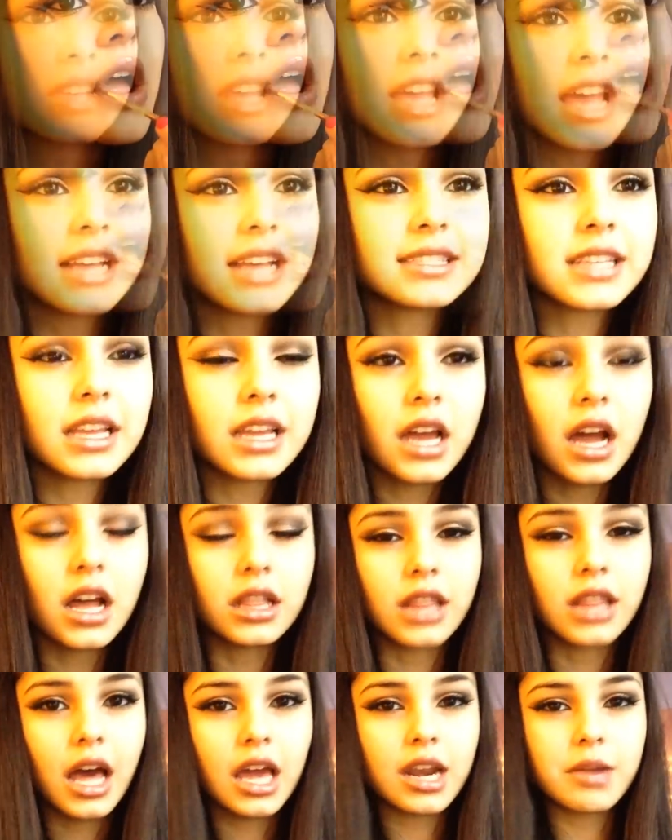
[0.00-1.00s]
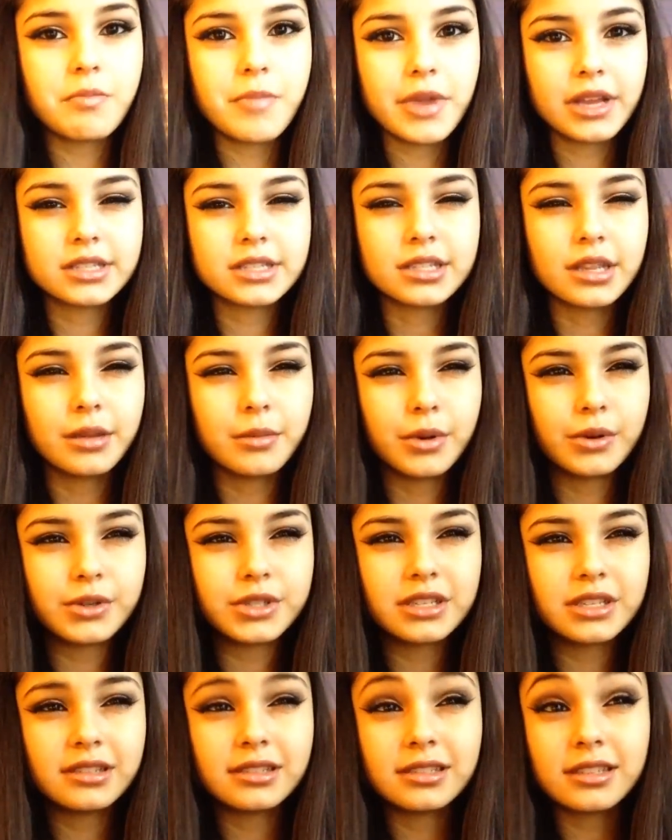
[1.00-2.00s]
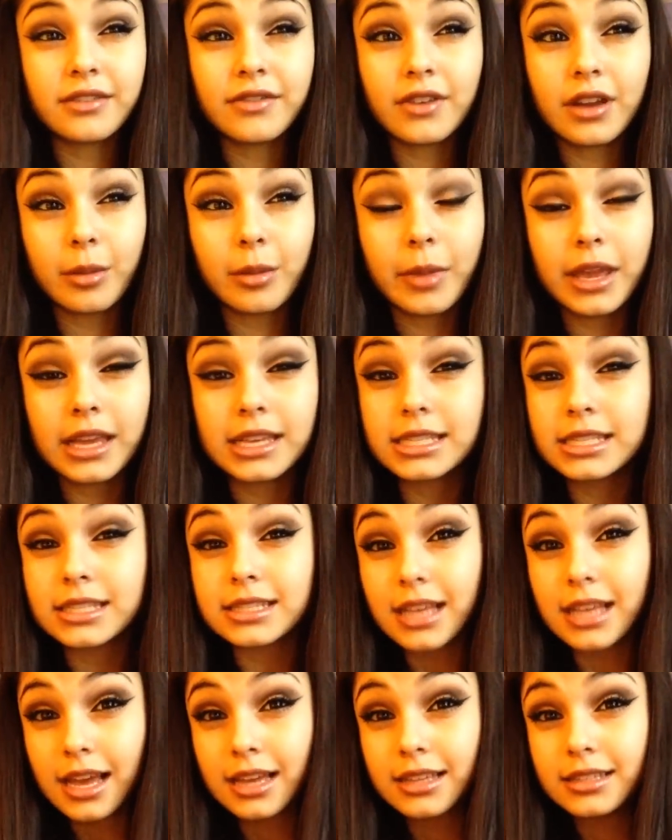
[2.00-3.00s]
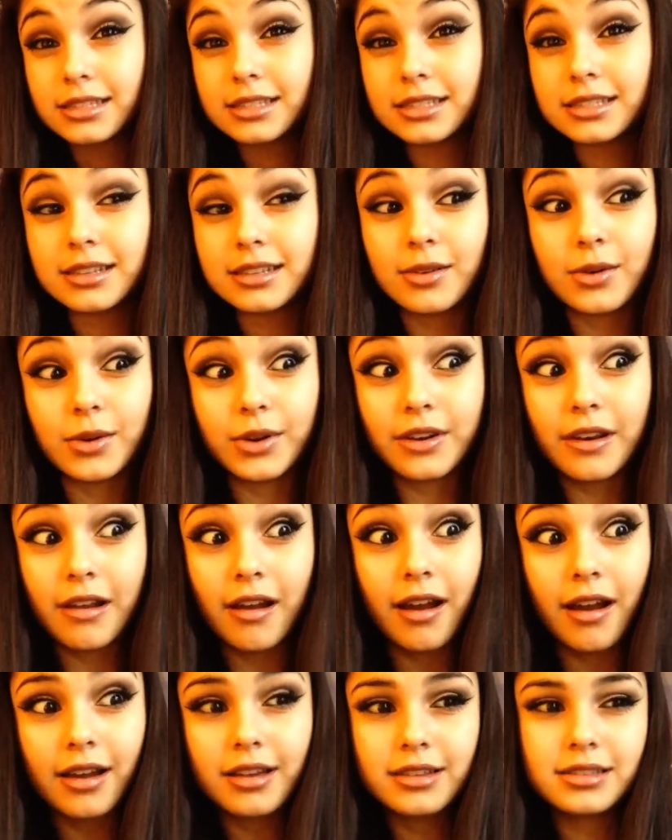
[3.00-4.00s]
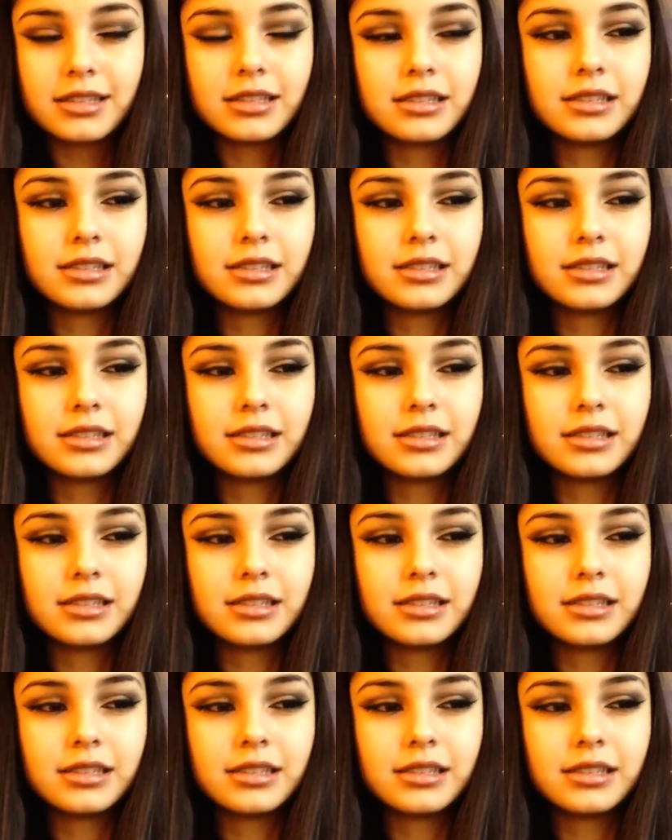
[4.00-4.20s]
Has like a lot of mixed emotions, if I make sense or not.